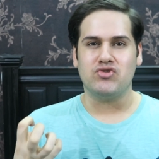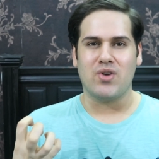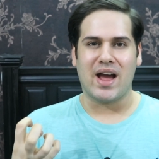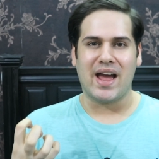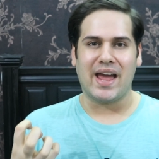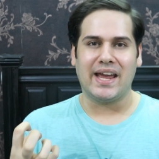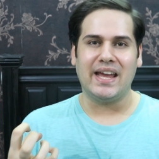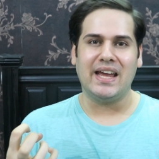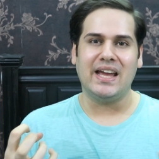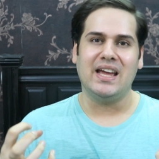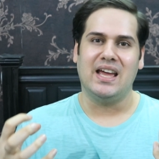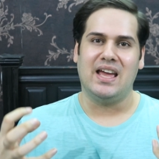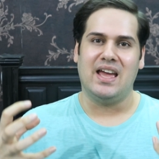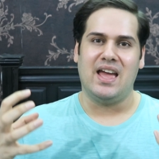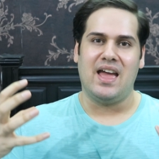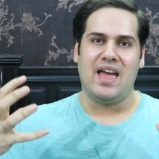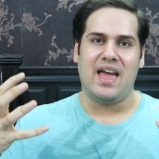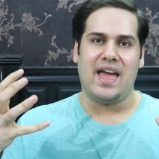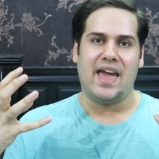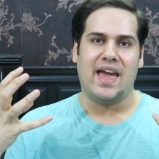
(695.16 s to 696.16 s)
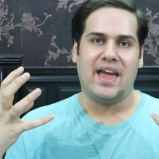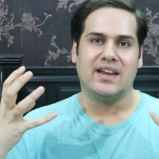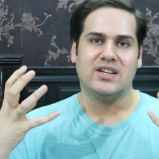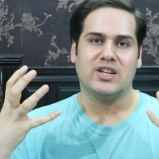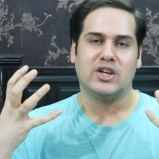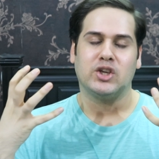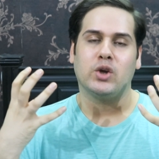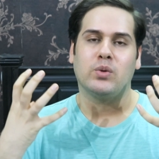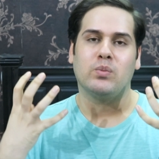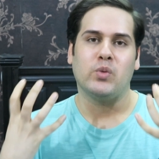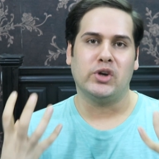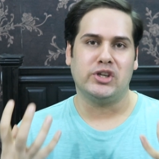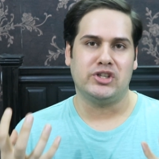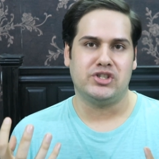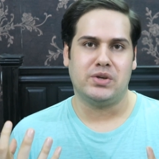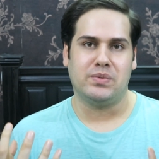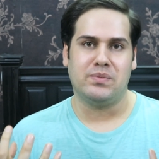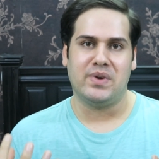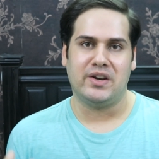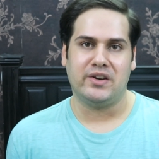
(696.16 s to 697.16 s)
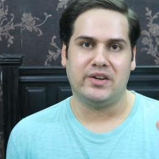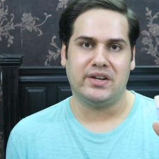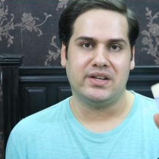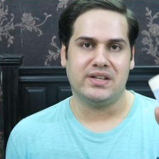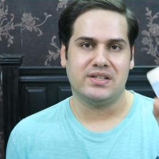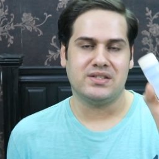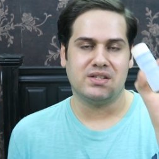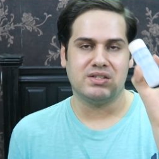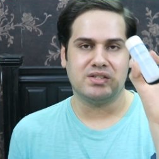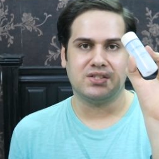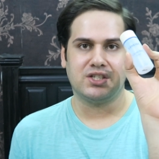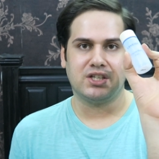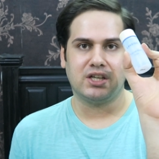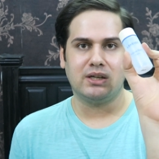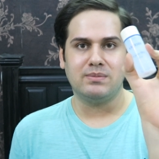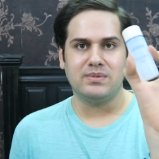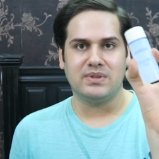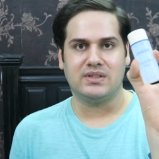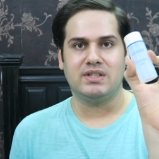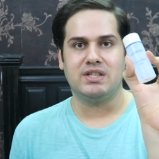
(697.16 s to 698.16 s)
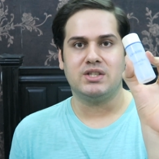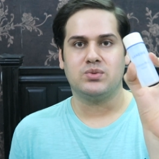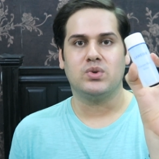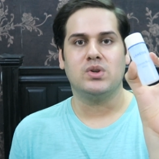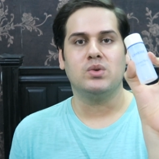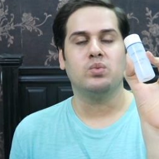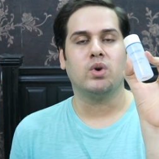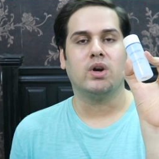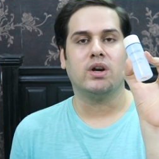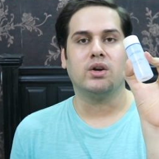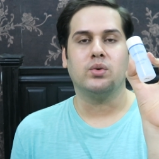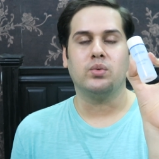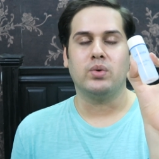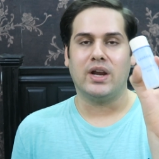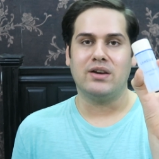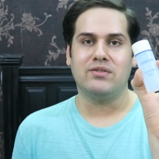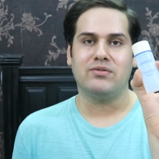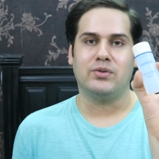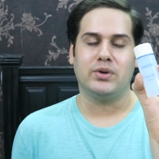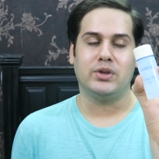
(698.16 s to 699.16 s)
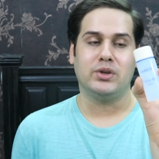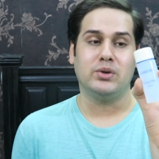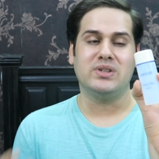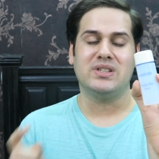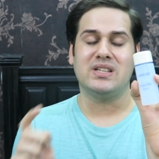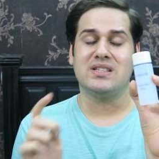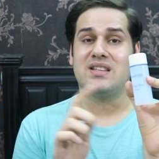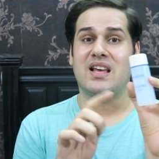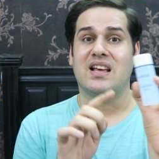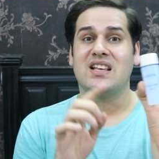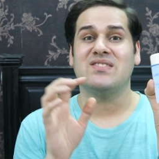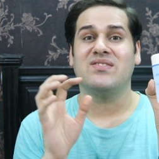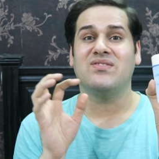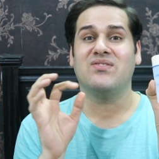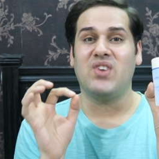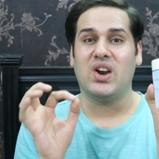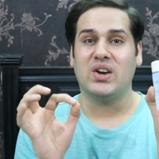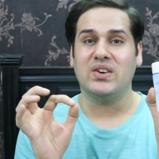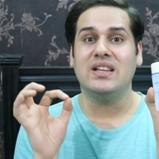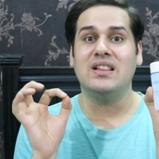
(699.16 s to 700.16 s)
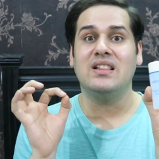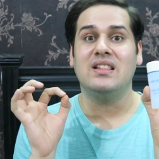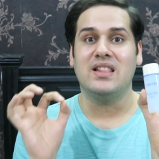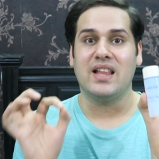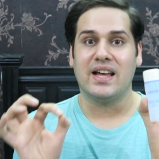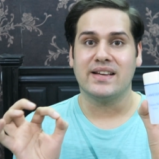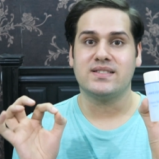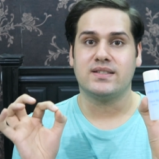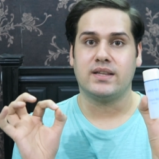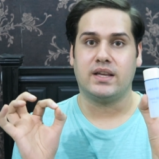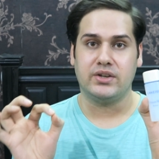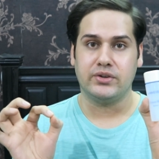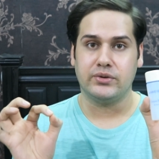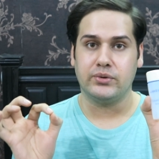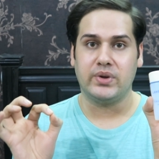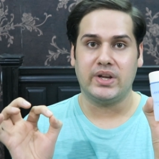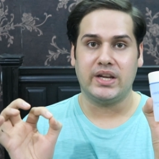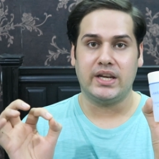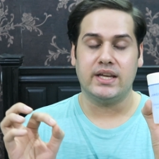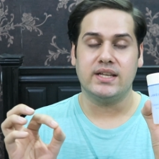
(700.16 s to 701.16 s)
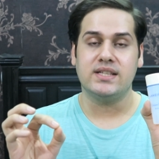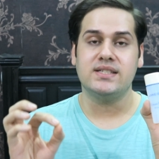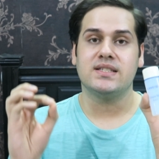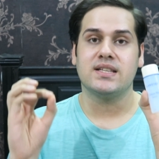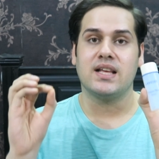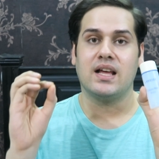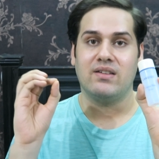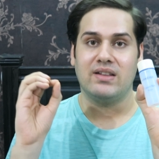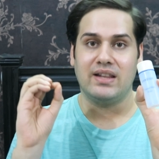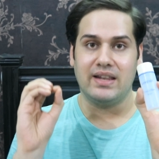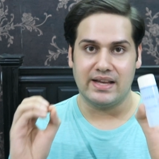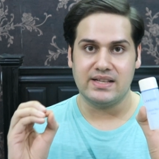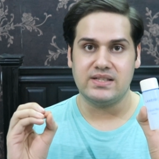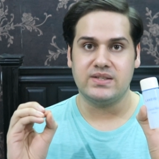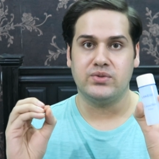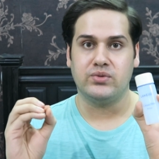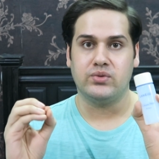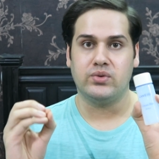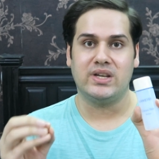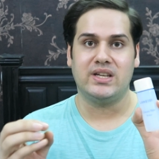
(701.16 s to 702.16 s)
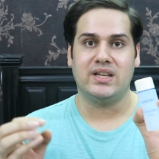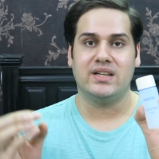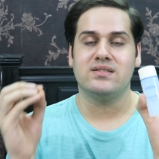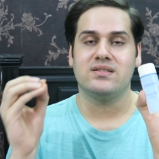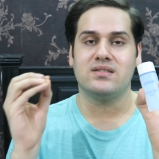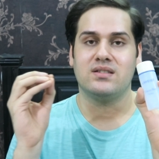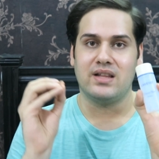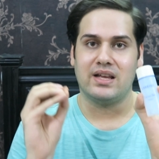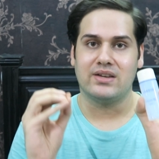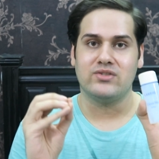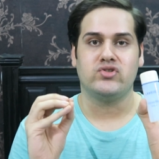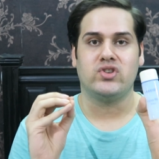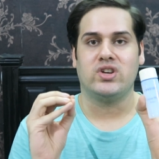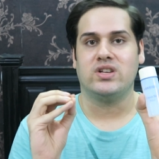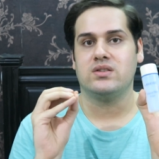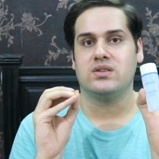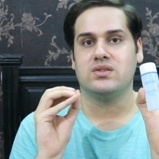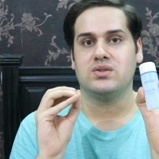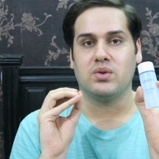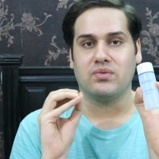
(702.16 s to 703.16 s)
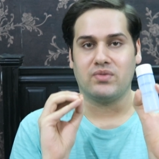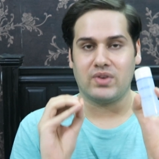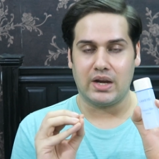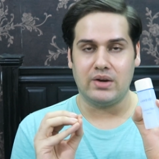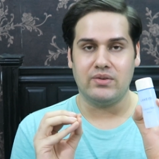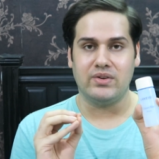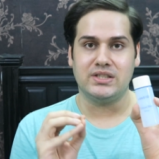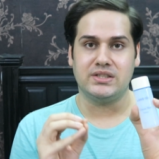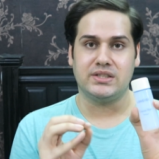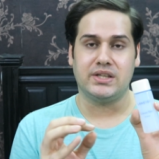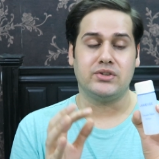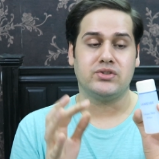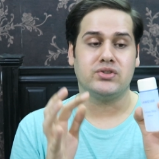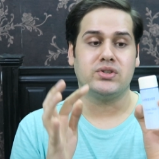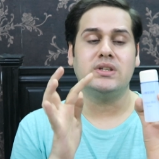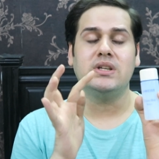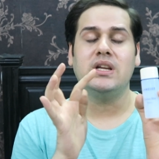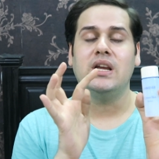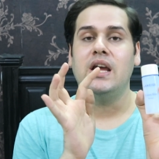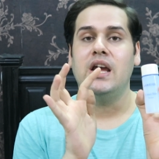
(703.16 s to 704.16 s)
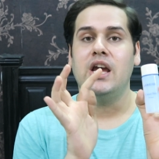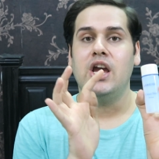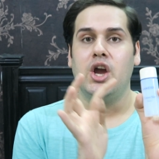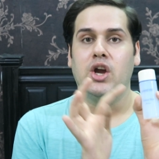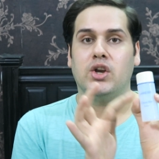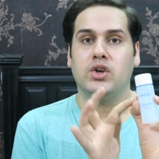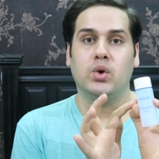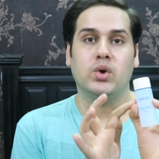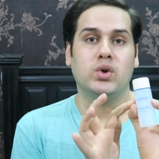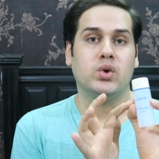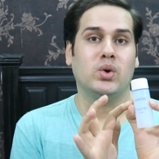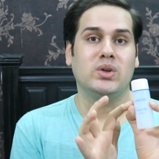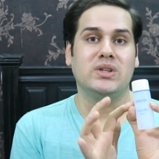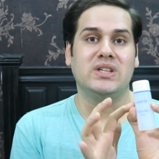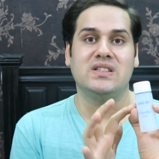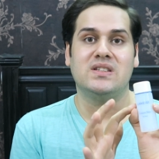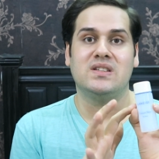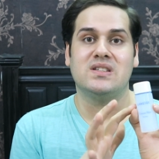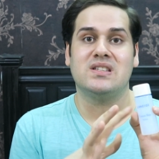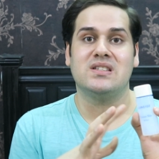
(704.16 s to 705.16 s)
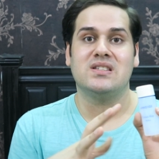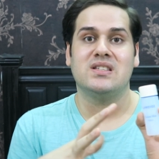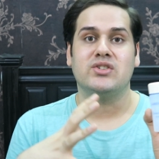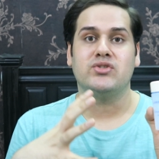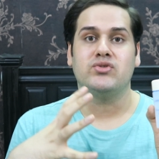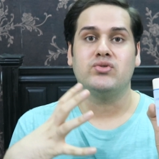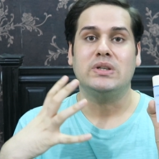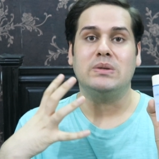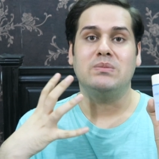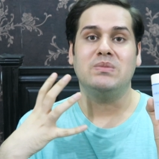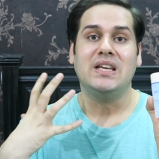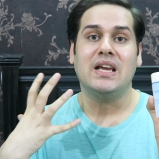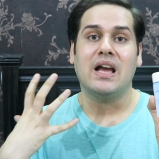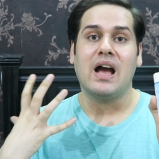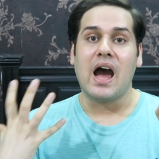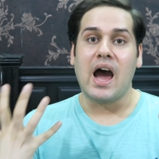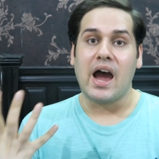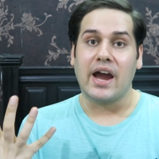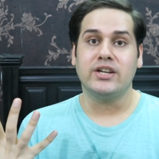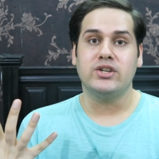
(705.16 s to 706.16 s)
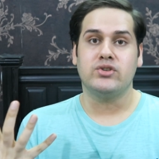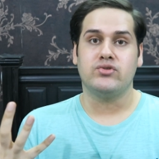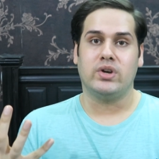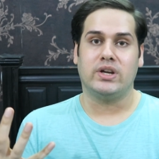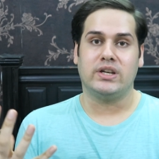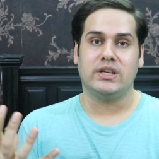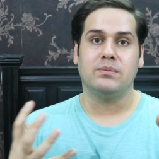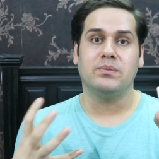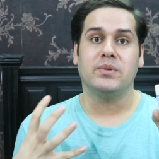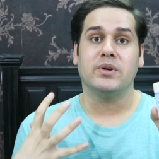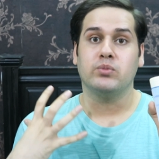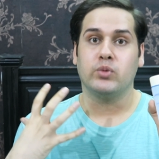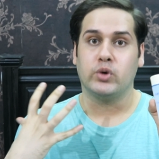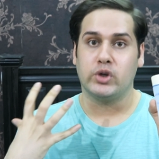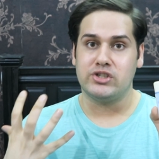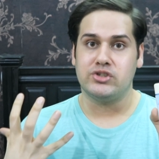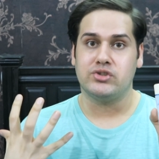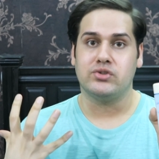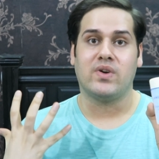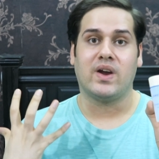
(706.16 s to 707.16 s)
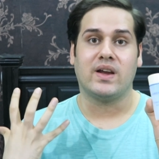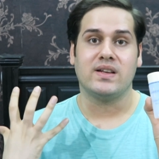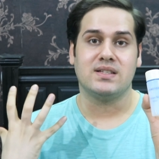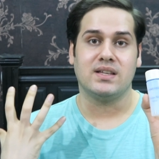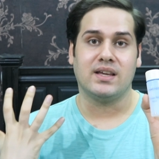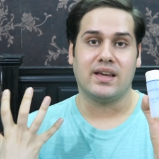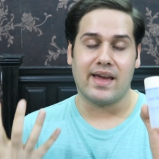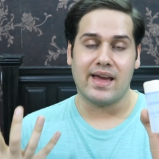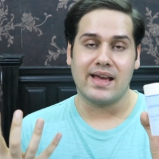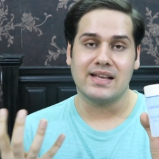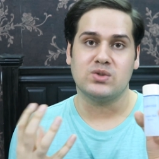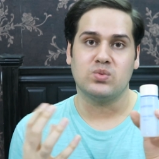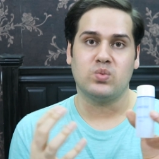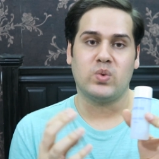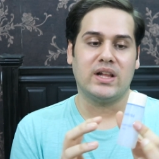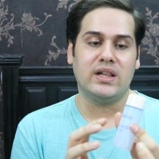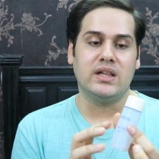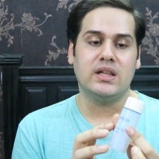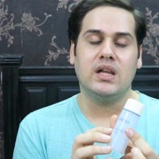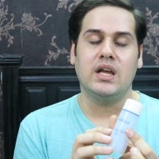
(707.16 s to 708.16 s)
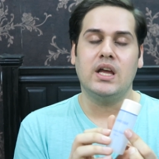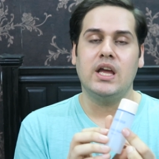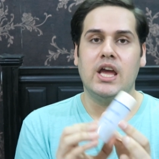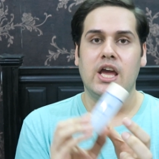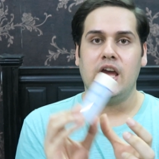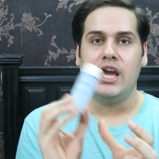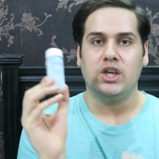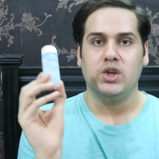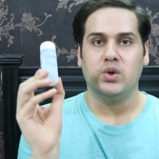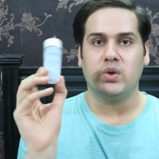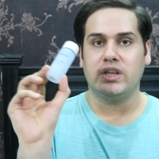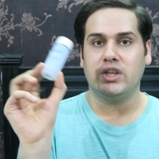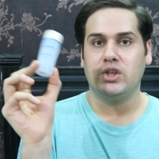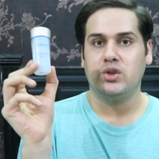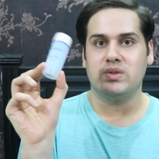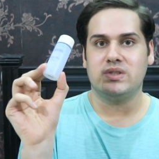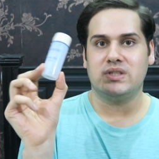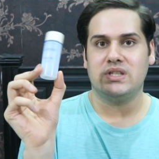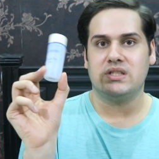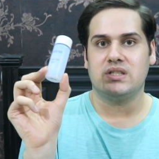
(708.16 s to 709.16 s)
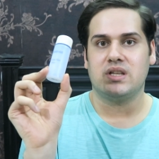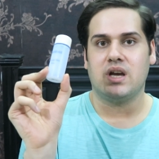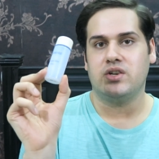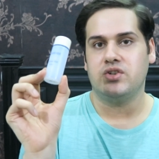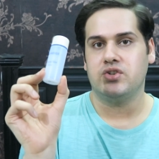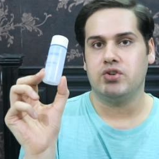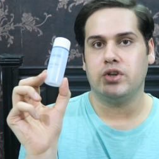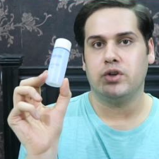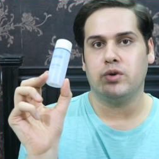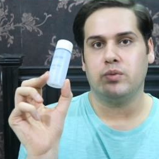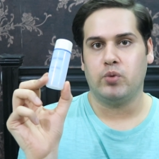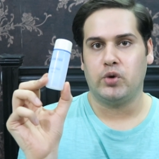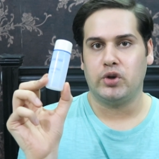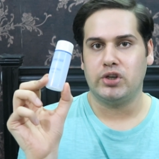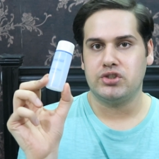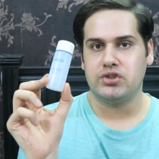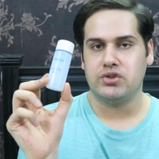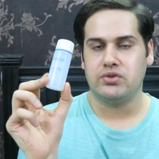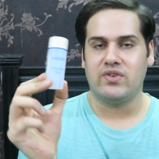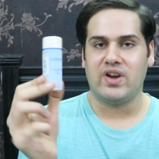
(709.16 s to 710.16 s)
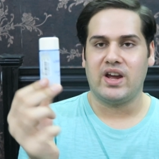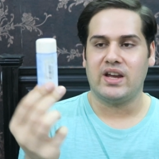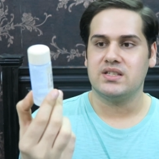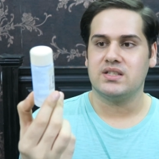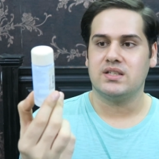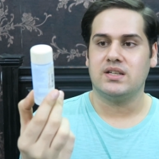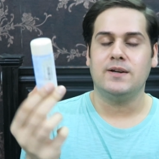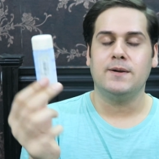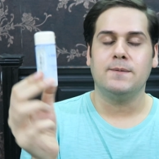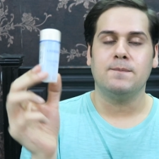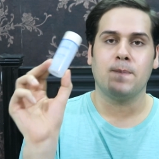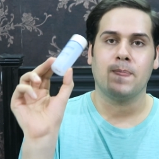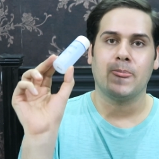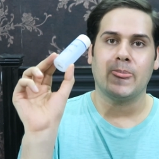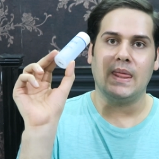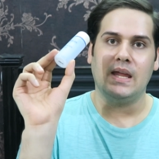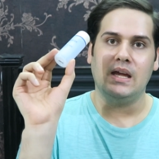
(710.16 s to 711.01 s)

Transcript: dry and your moisture barrier is disturbed, this will work great for you. This has very less ingredients, less chances of irritation. Not only this is extremely hydrating, but moisturizing as well. You can use this under your moisturizer.